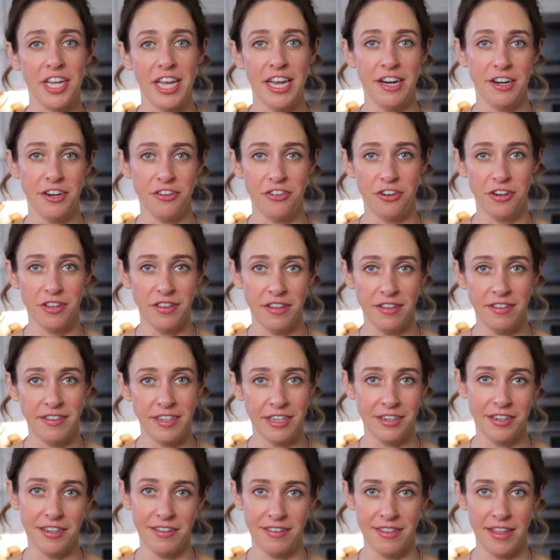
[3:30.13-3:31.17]
character in the
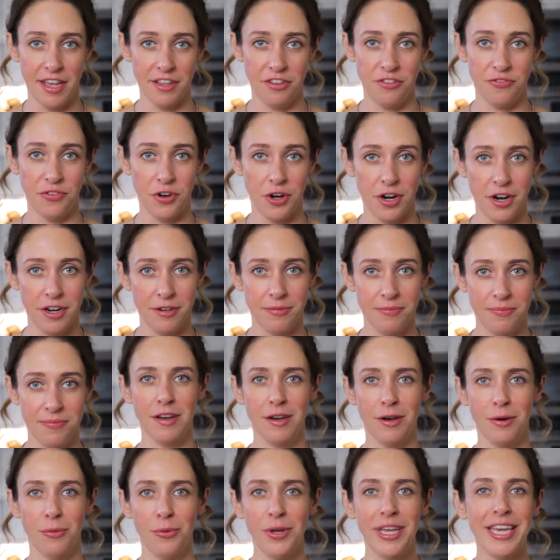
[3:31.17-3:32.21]
series thus far.
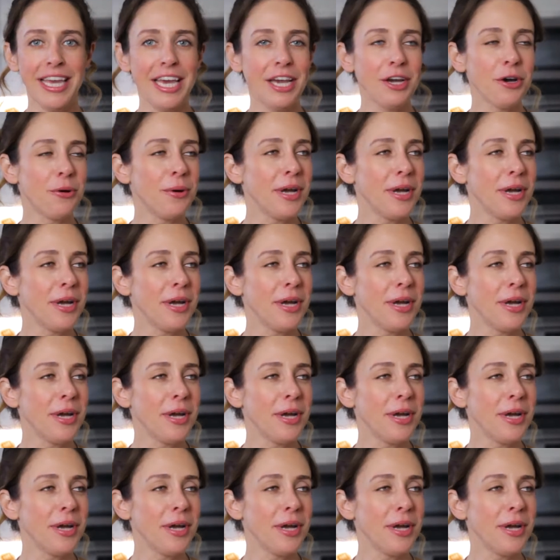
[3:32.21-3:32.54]
We can't go